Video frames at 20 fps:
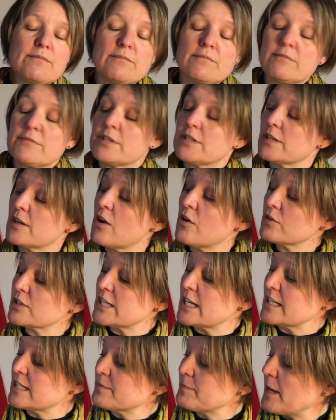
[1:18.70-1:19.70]
the
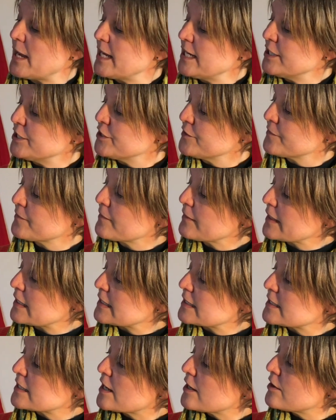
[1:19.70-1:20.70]
contents page.
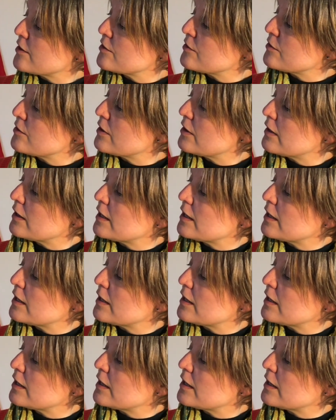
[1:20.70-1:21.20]
So